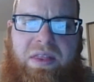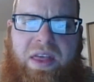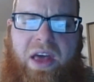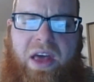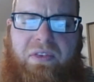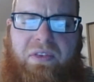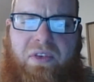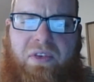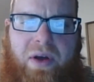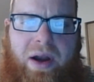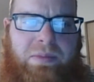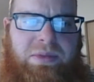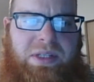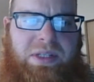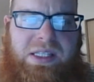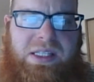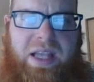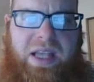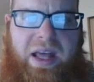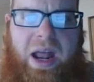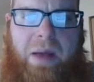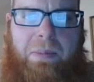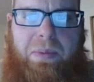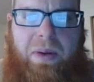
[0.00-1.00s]
therefore i'm
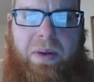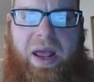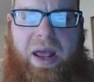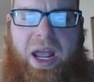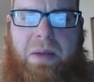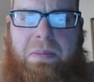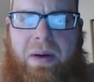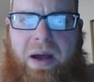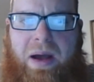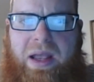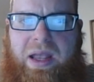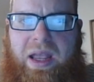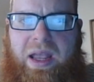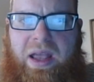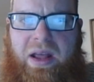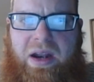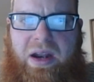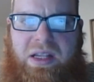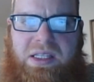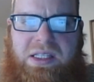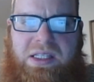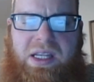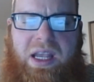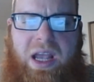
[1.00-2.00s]
just gonna play by
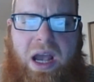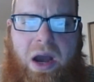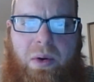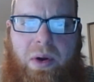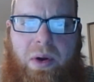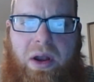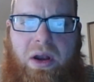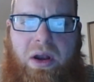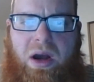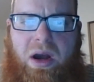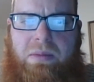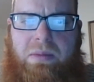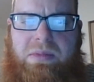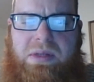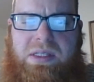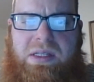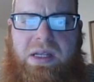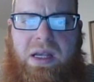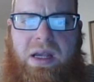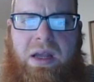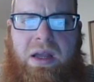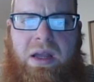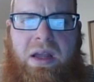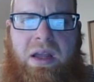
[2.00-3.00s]
ear and see how it
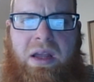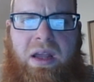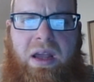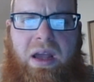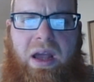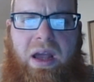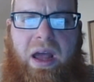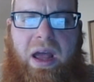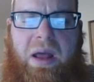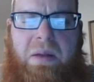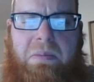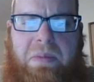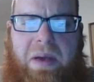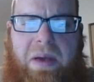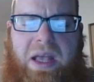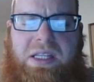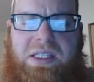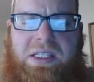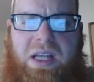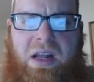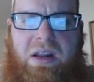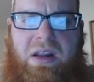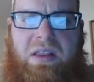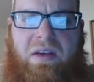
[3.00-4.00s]
comes and
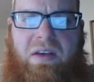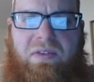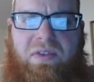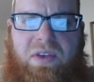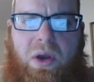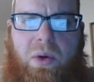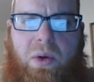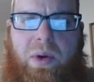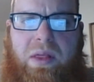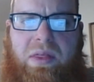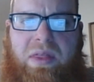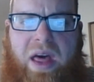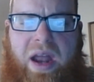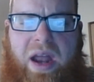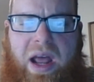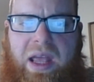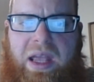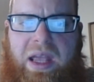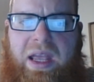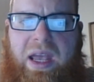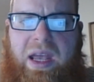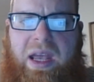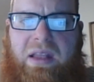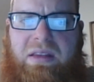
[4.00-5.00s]
based on the viewing that
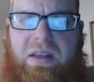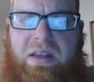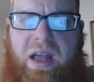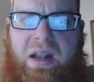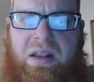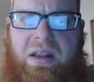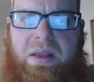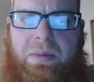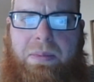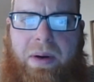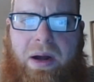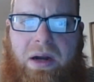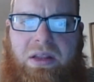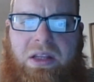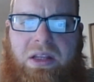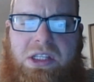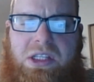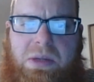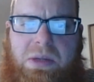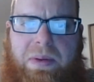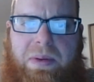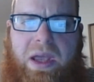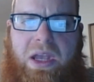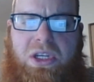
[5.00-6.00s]
i get and the
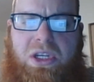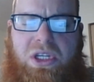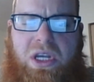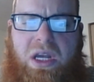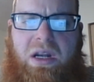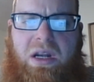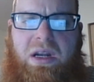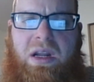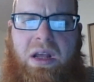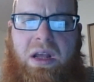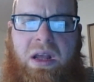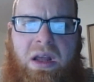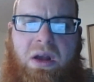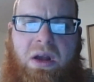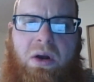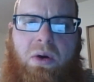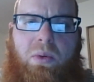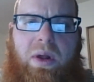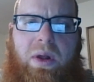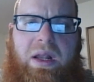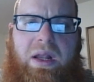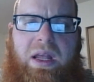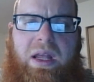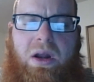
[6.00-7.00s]
participation
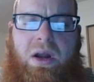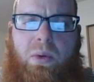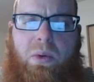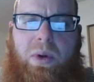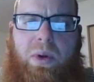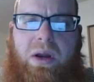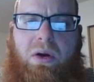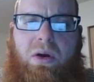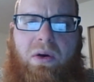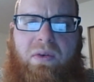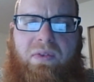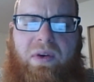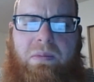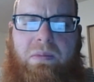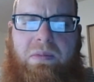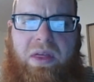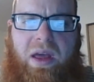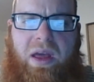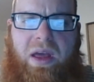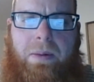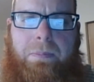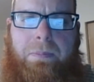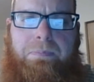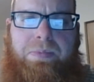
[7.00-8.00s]
we you know we'll go from
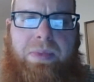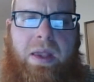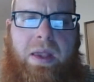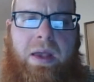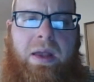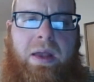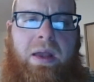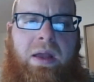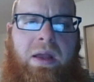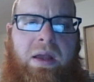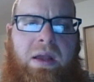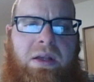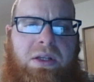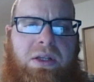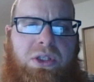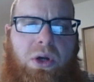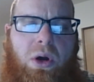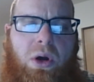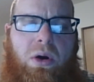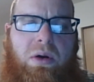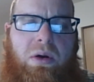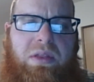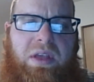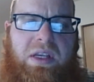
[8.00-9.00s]
there
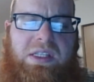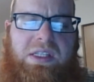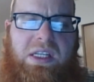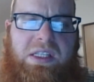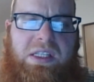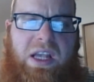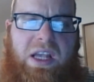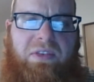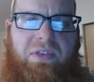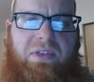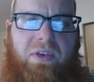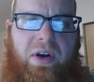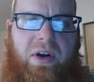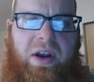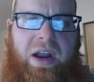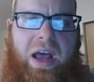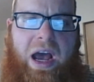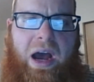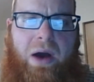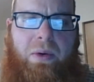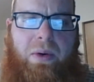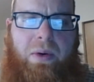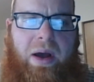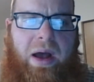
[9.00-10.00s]
so this is it for
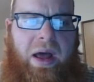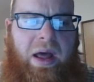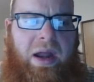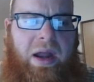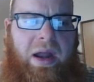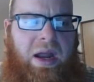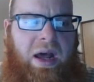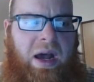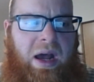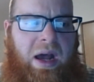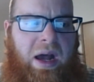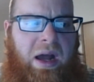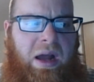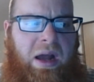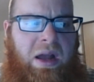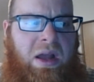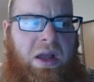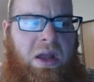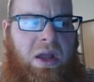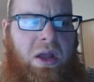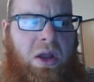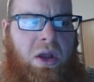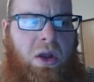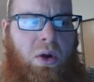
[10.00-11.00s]
now, and uh,
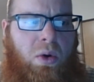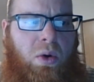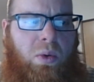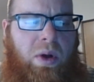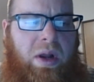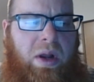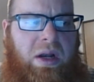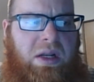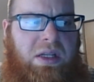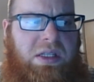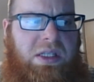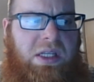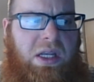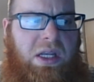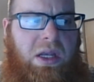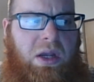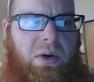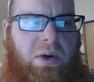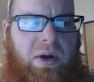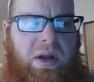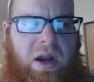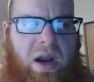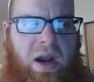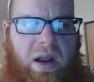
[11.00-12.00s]
we'll see
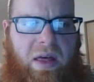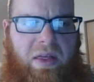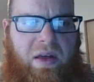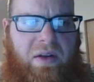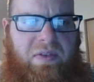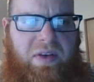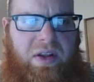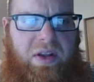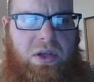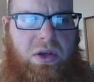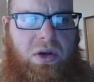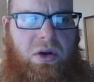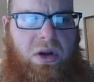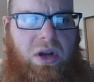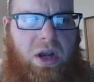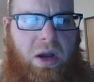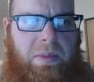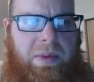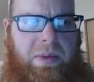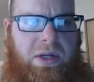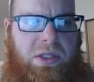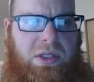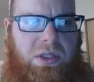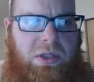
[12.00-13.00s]
you in another video
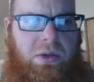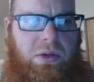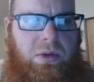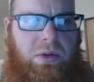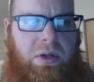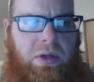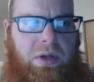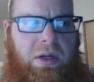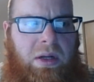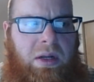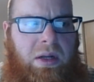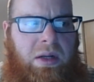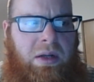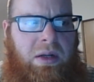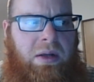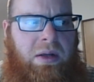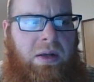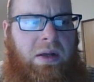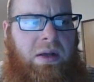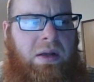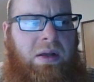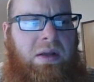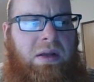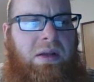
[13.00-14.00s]
coming soon.
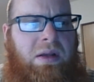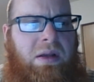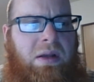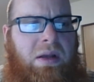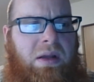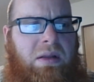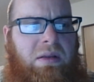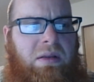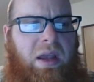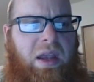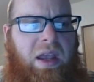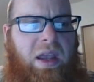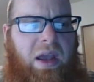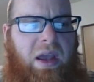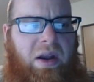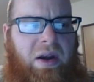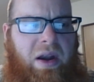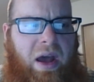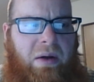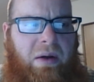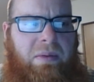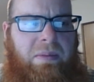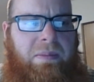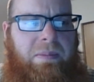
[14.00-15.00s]
Take care
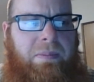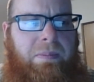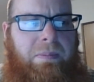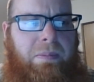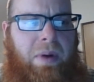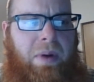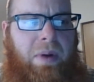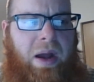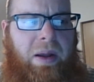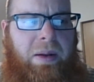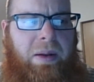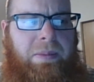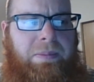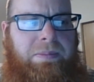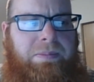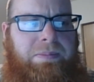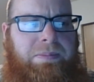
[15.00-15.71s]
now. Bye.